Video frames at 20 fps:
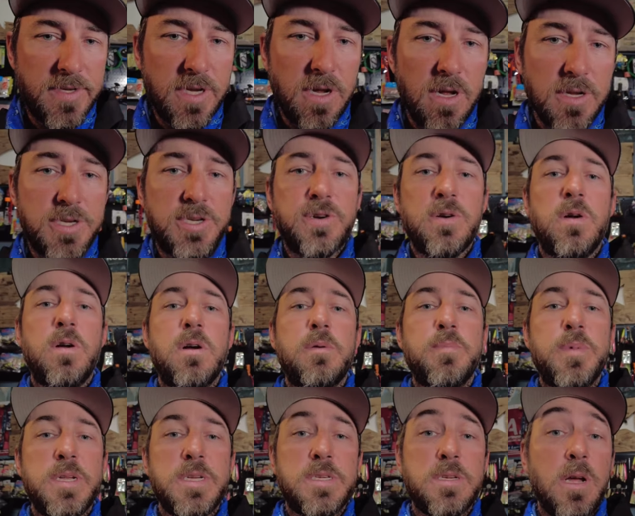of Salt
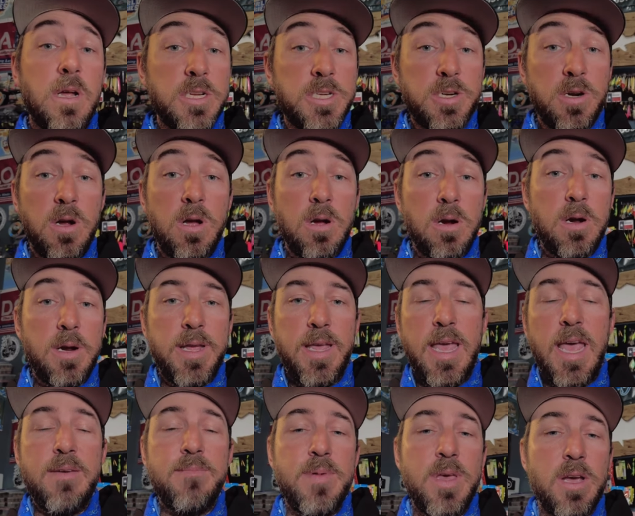Strong, but Salt Strong
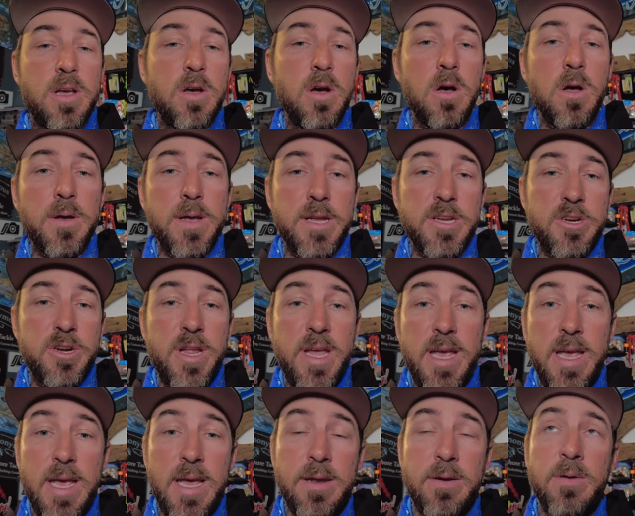gave me a call
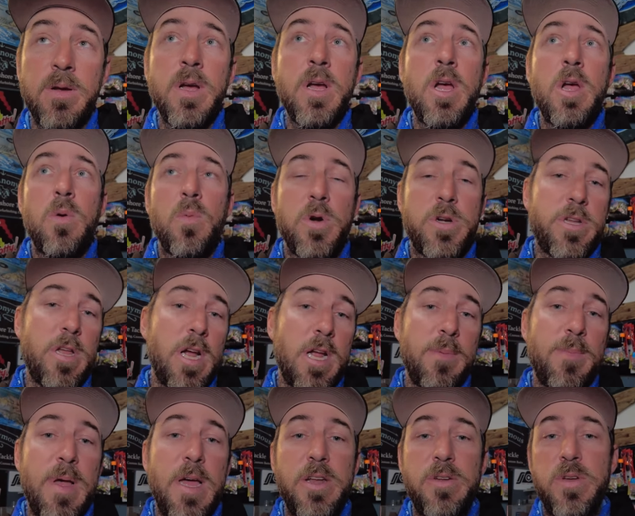yesterday, and we're
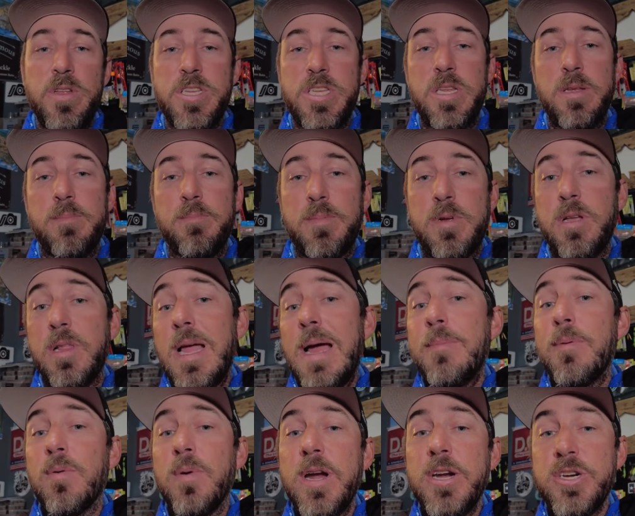talking about doing some
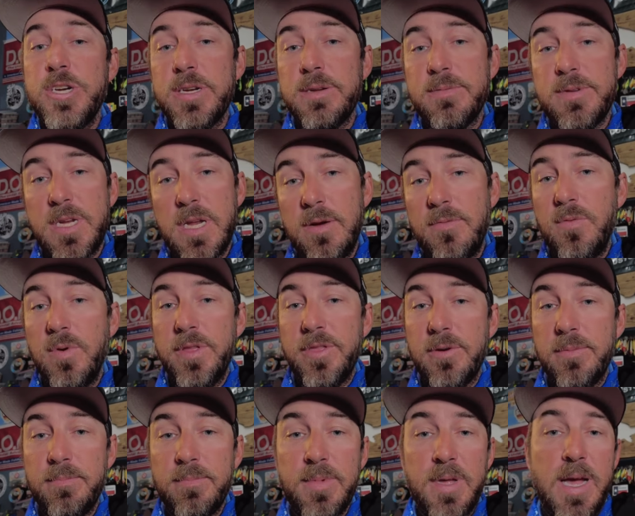collaboration stuff
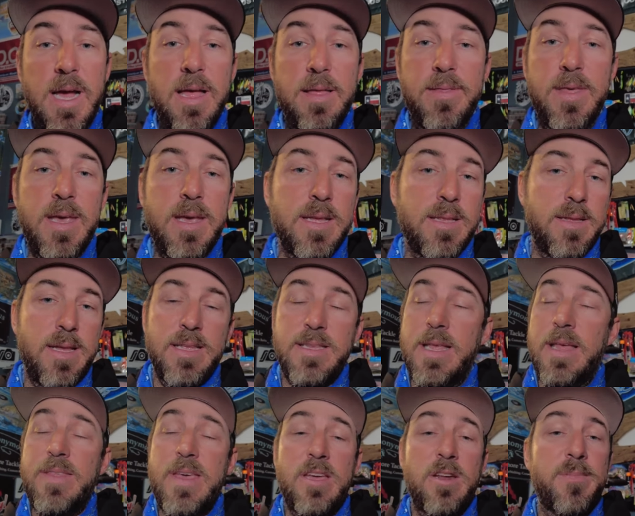with them. I think it,
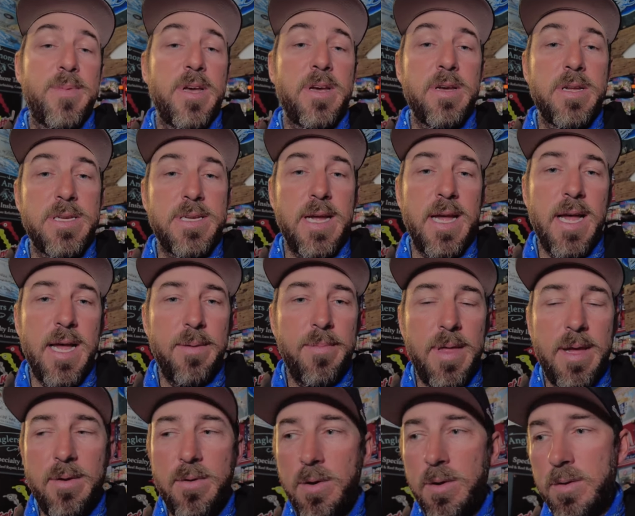it, I think it'll be a good
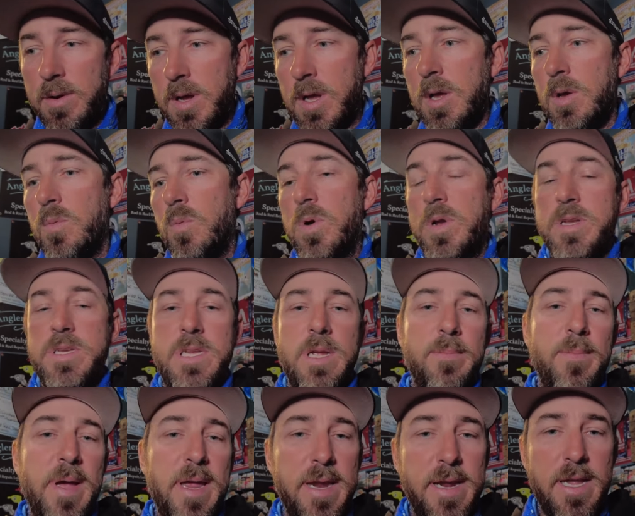time. They were wanting
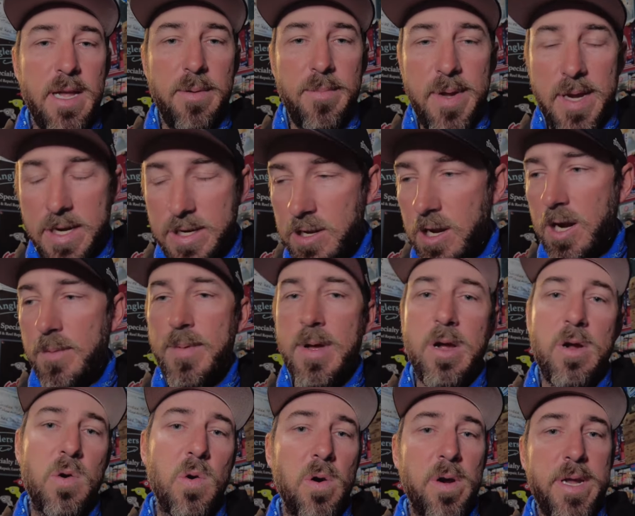somebody to come in and talk
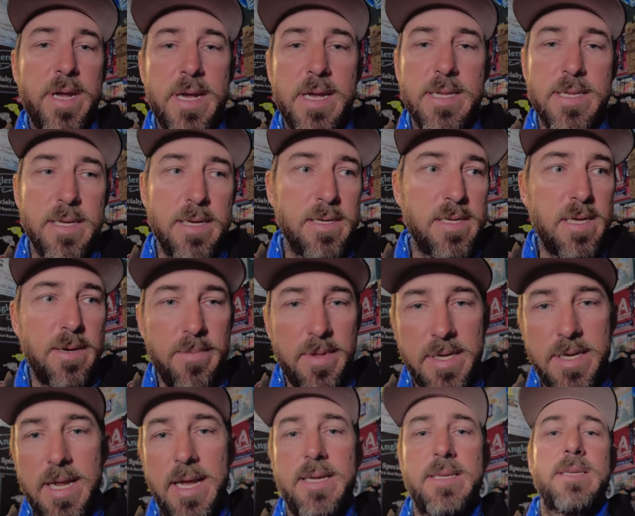about Corkies and some
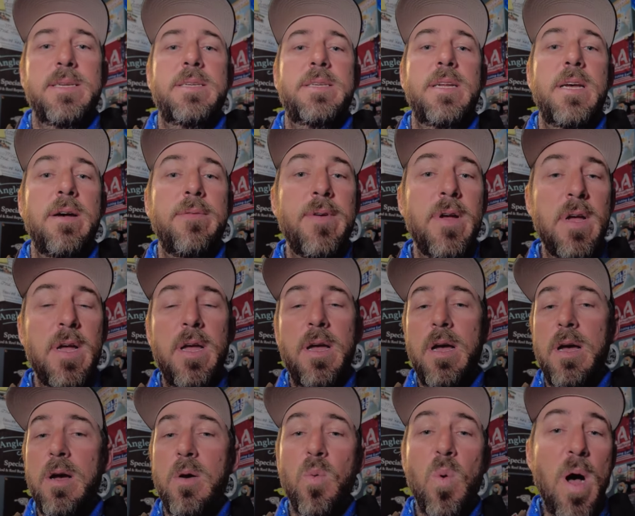of the Texas stuff.
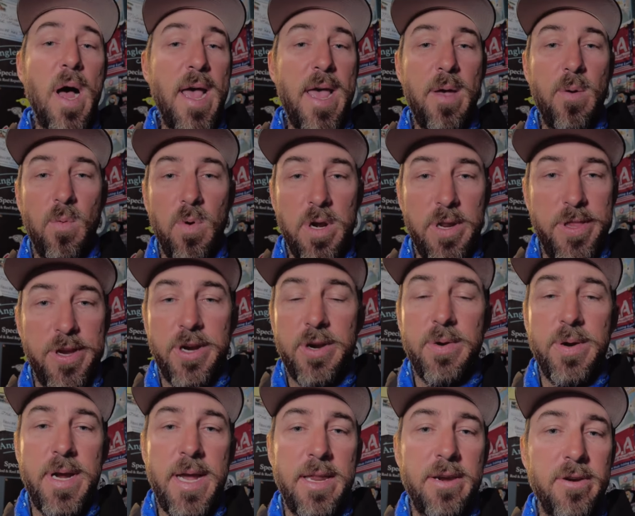Uh, Wyatt, one of their
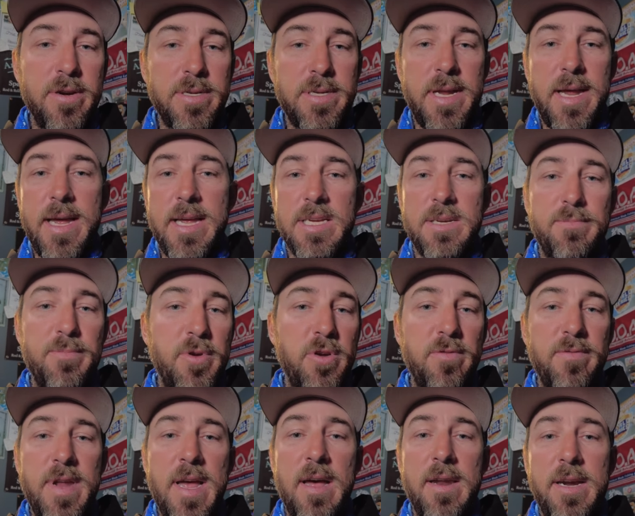creators, has
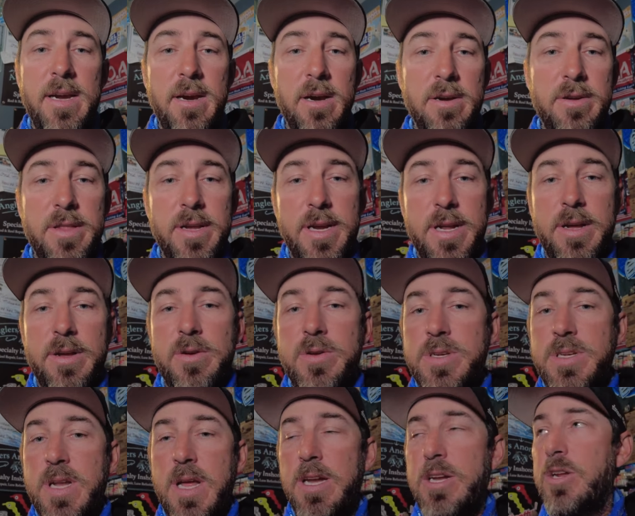moved down here to the
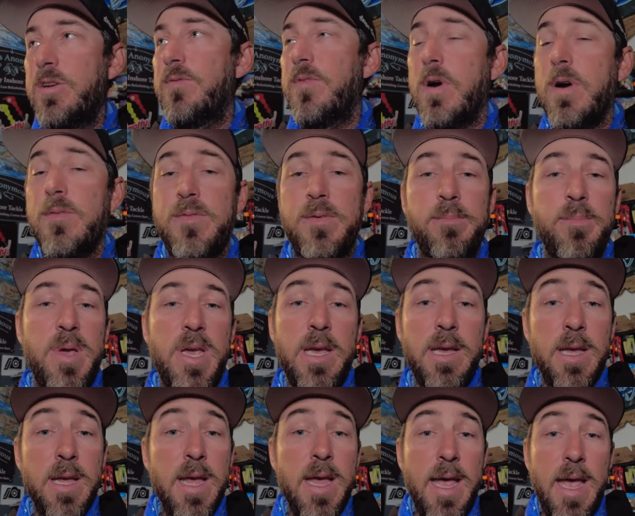coast, not too far from
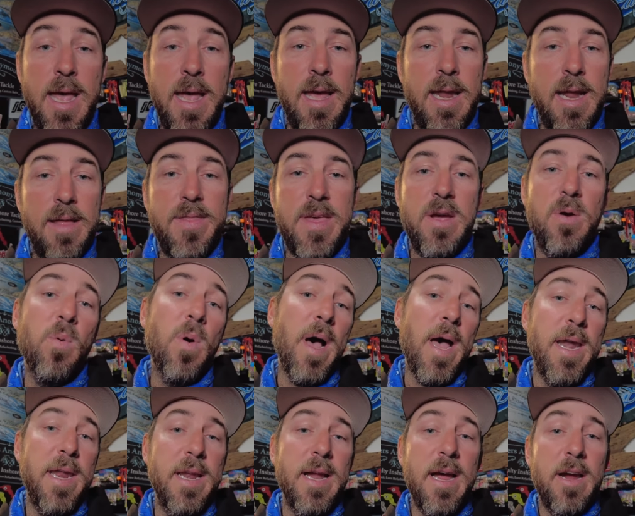me, and I think
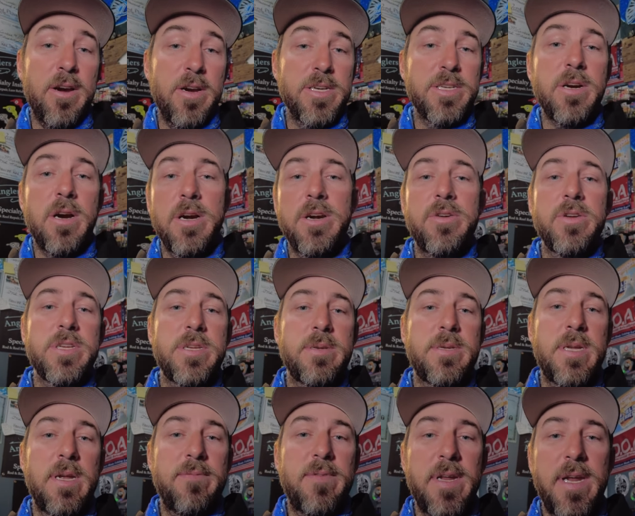Wyatt and I are going to start doing
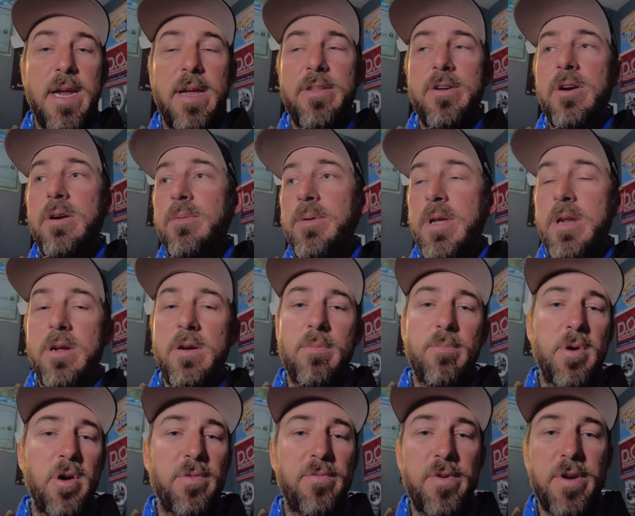some stuff together. You
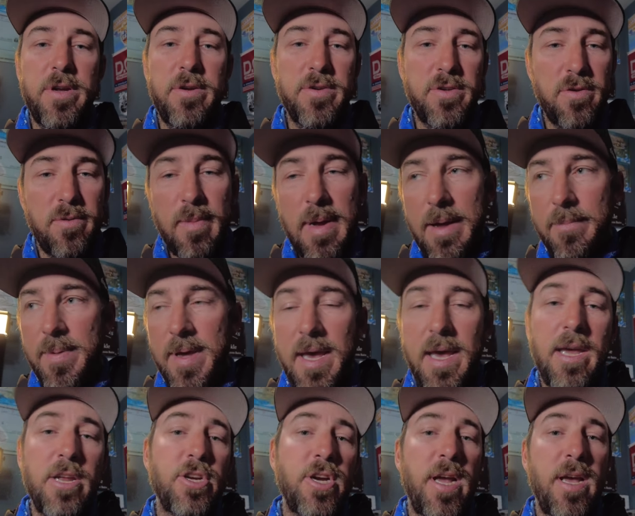know, both for use on my
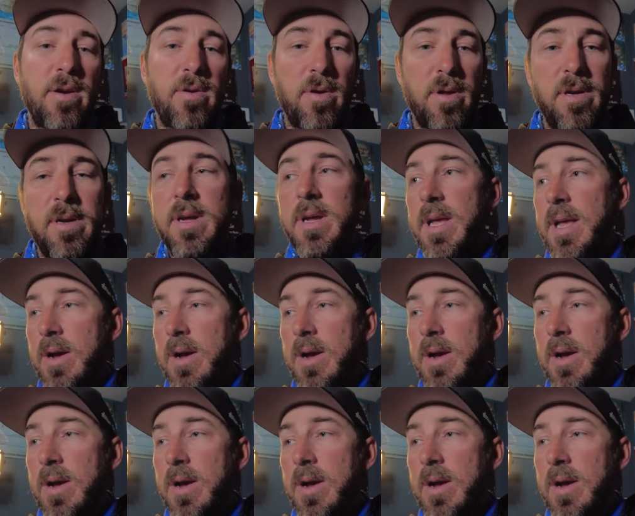page and on